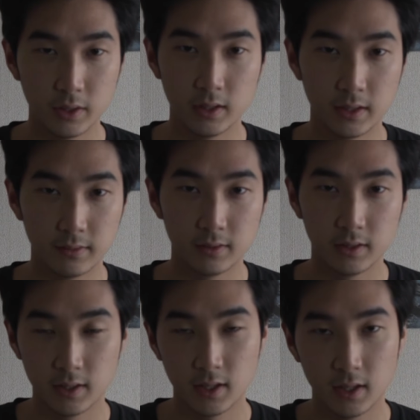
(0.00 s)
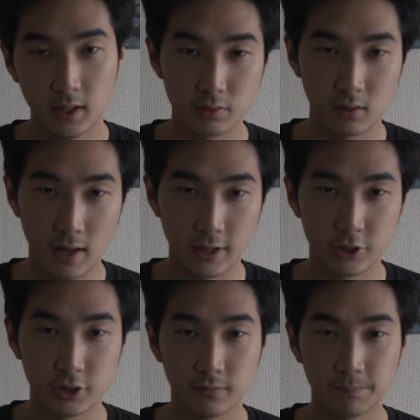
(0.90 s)
put it in, close the
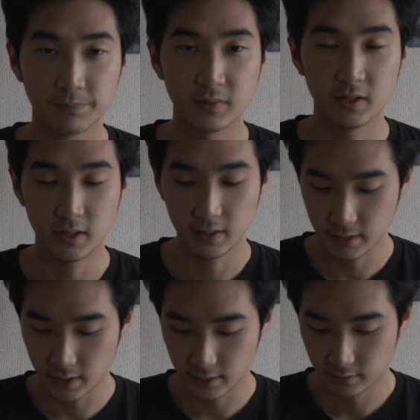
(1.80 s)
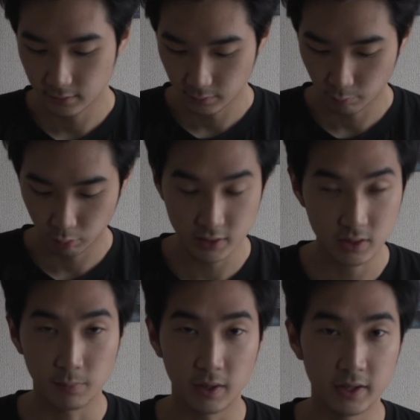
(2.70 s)
latch, and then press
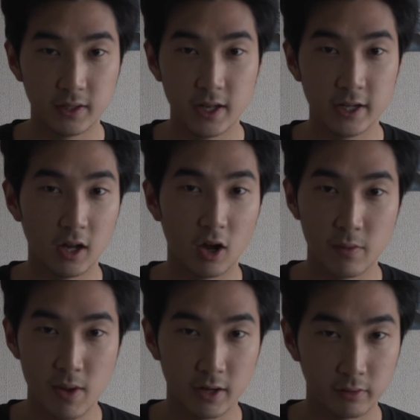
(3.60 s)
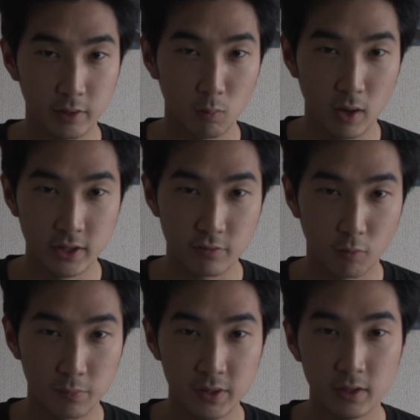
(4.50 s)
the button and it automatically winds
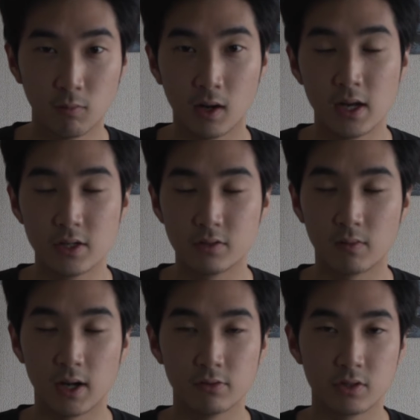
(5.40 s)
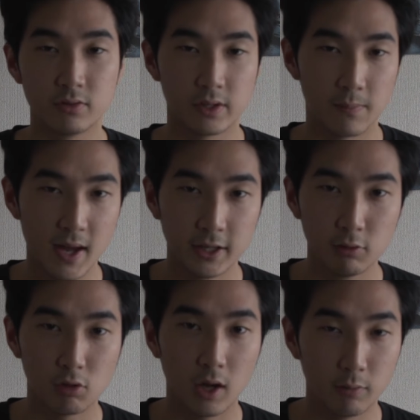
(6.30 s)
for me. Whereas when I was using a
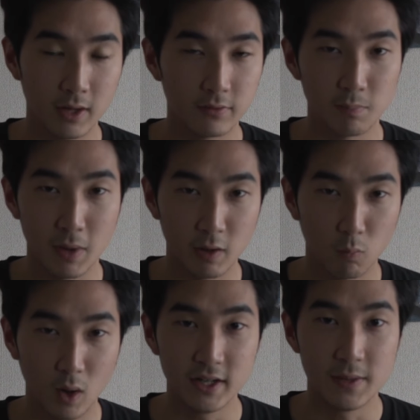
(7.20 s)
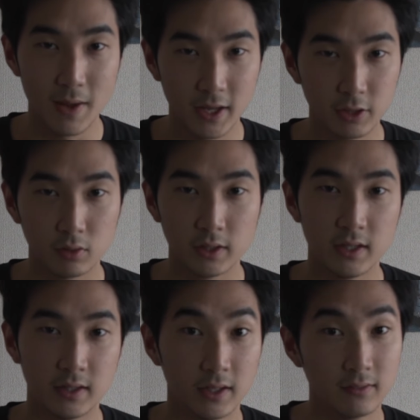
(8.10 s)
manual, I would have to wind it
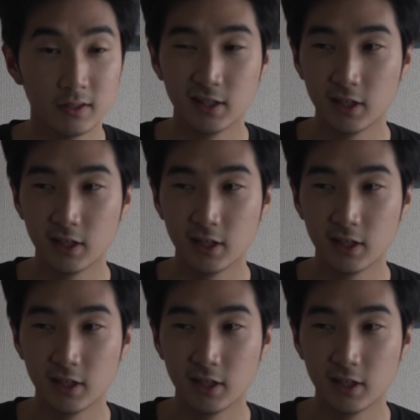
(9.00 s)
manually and then